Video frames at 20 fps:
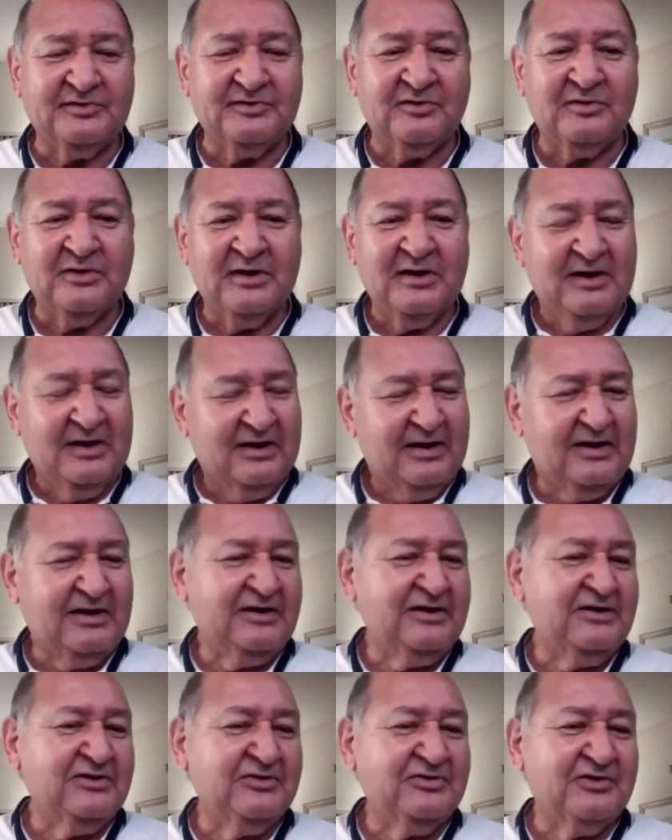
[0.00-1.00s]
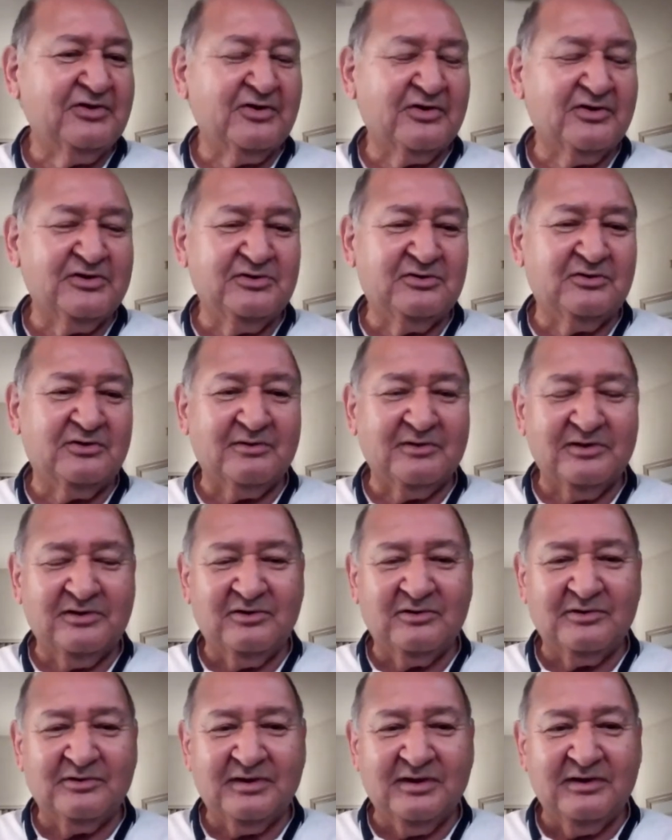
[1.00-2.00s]
So hang in there, and
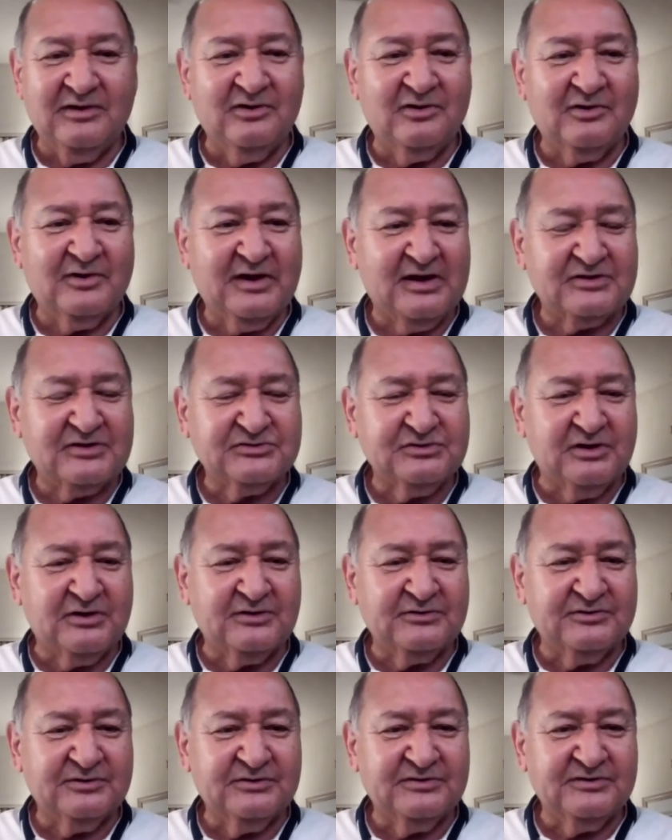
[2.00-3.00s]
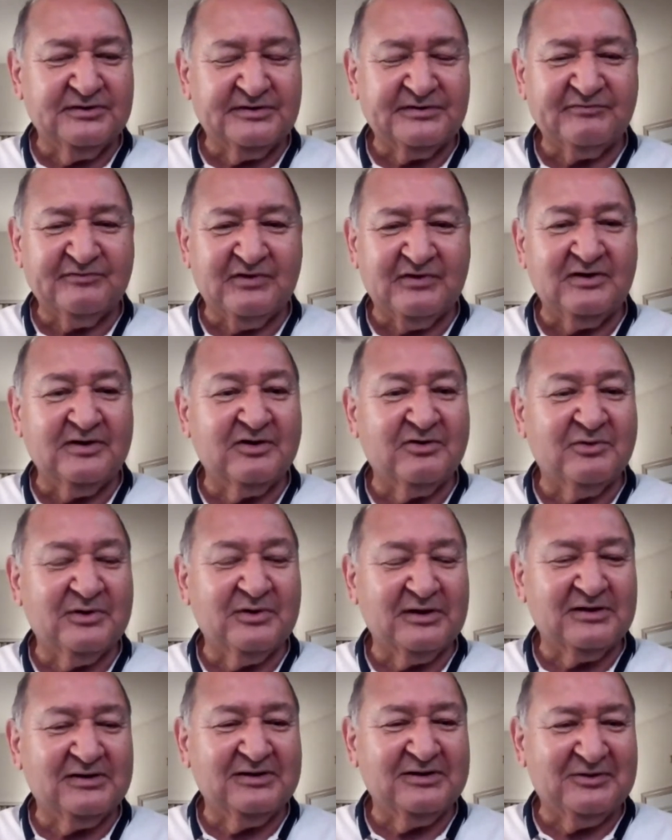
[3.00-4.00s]
you'll catch on to this fairly
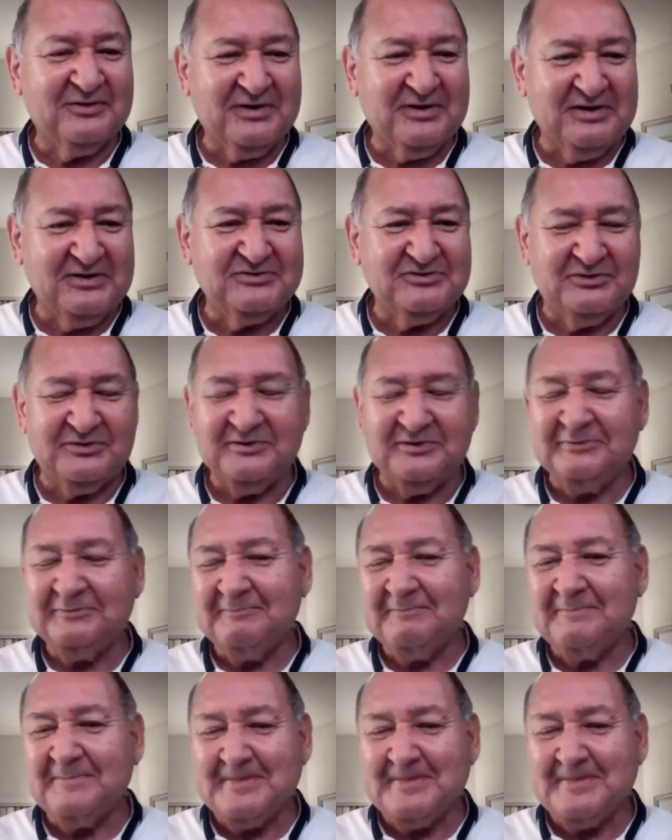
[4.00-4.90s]
quickly. Okay, Jonah?